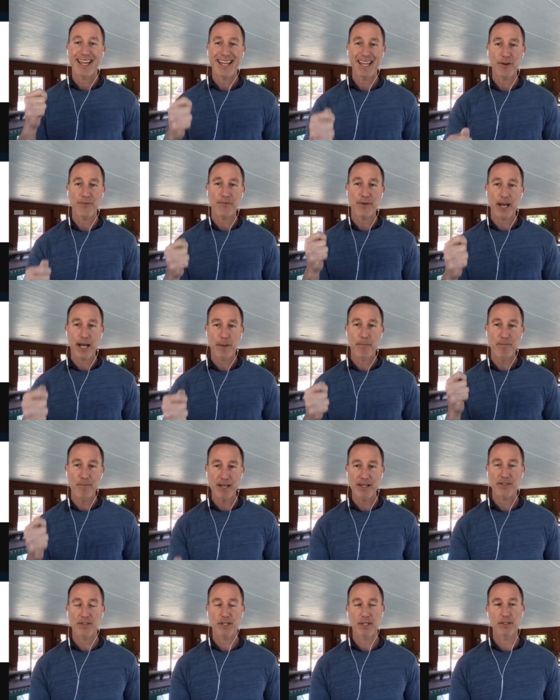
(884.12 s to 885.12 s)
If I
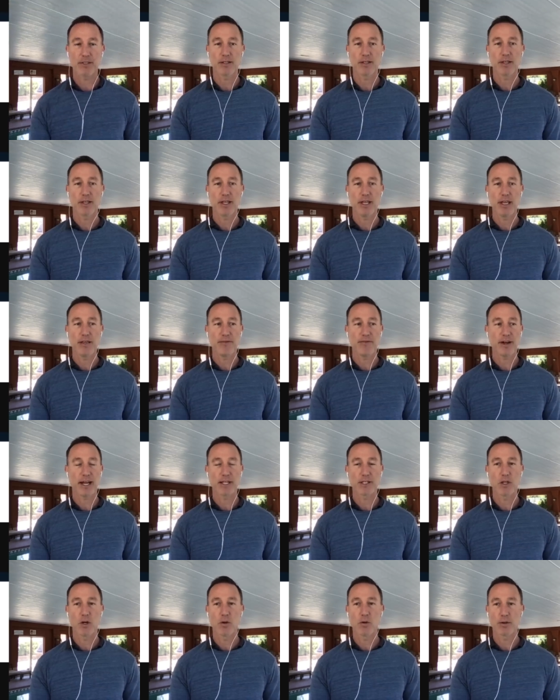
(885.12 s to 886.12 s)
miss it, if
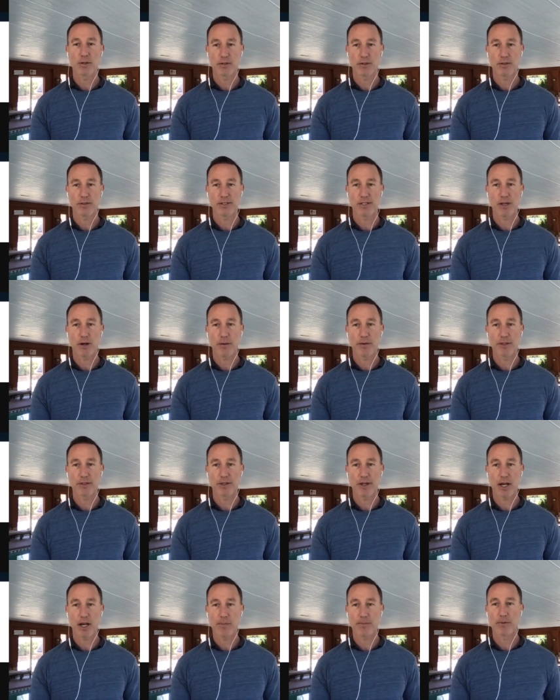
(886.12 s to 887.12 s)
I don't sell at the
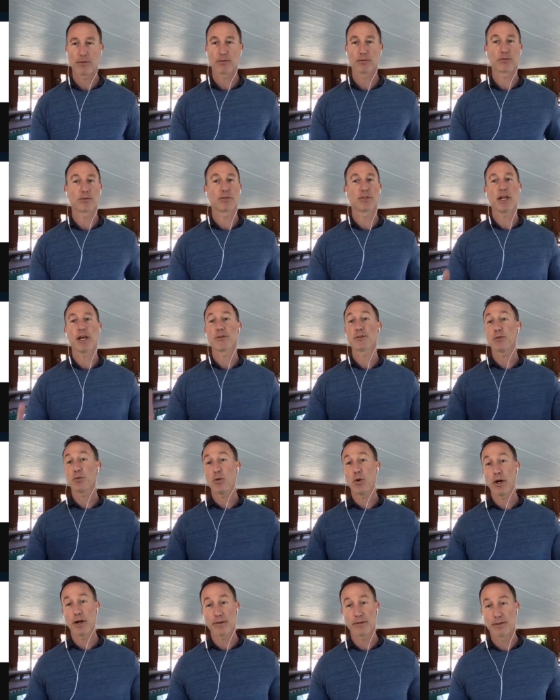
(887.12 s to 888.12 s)
top, guess
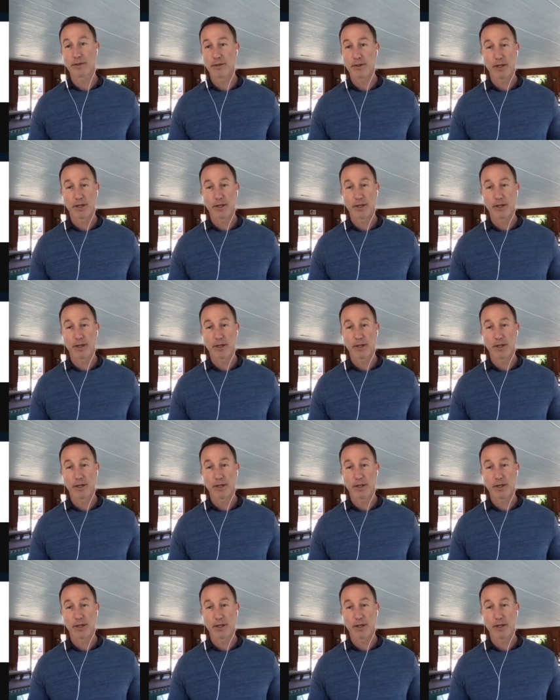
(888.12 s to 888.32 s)
what?